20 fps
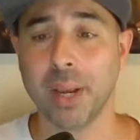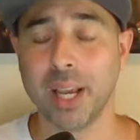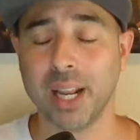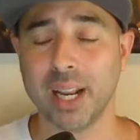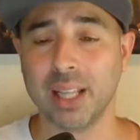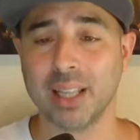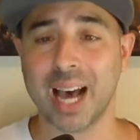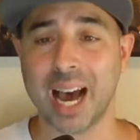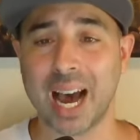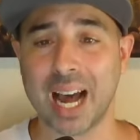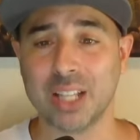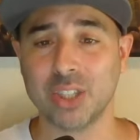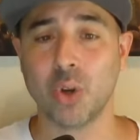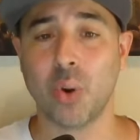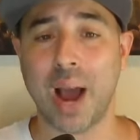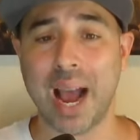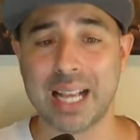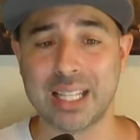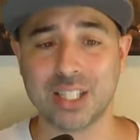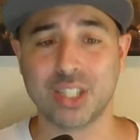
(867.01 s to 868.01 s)
Pete
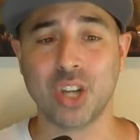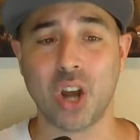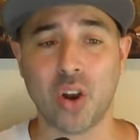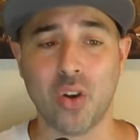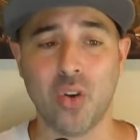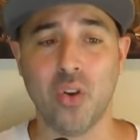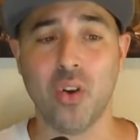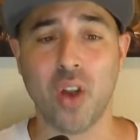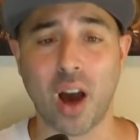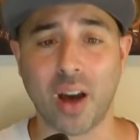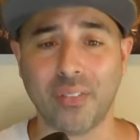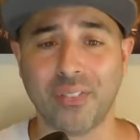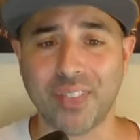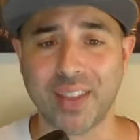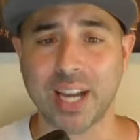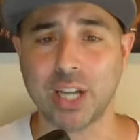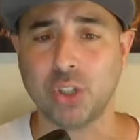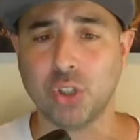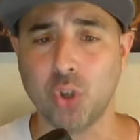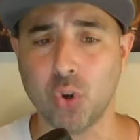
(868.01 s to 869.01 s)
Alonso has done
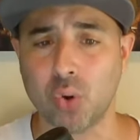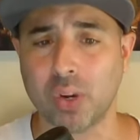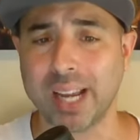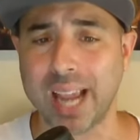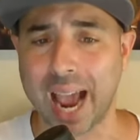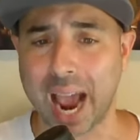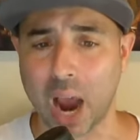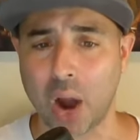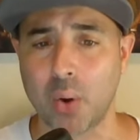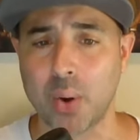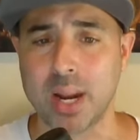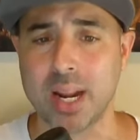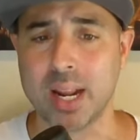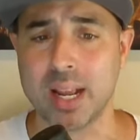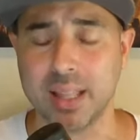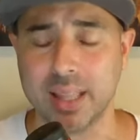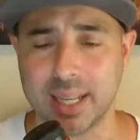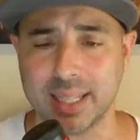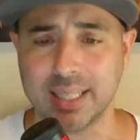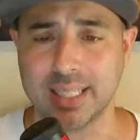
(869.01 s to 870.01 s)
nothing to carry
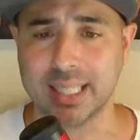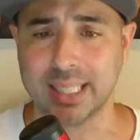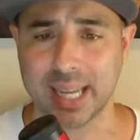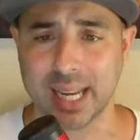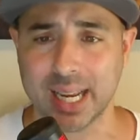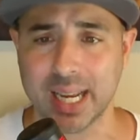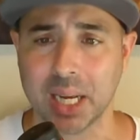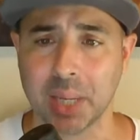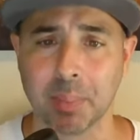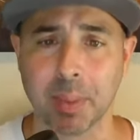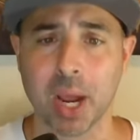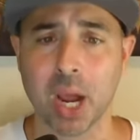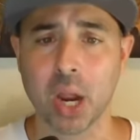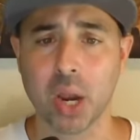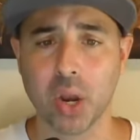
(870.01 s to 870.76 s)
this team.